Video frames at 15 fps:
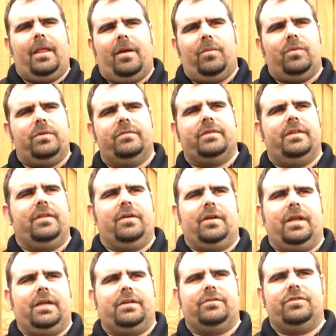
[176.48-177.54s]
I want to say they're
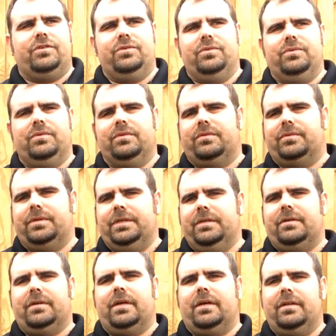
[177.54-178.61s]
like $200 to
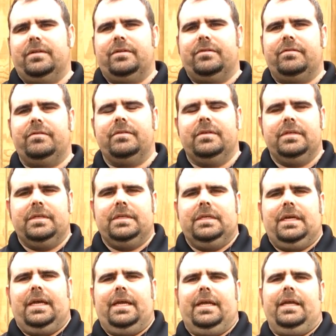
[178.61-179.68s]
$300,
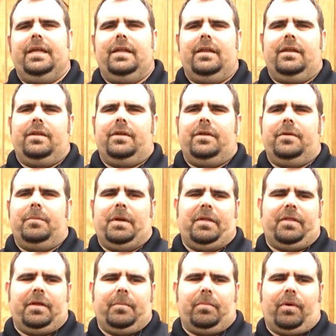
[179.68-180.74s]
and I
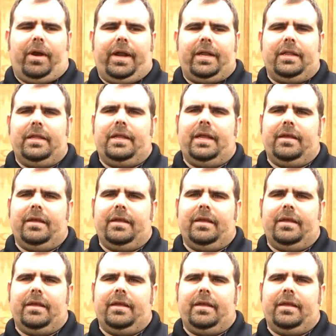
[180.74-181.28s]
think Bradley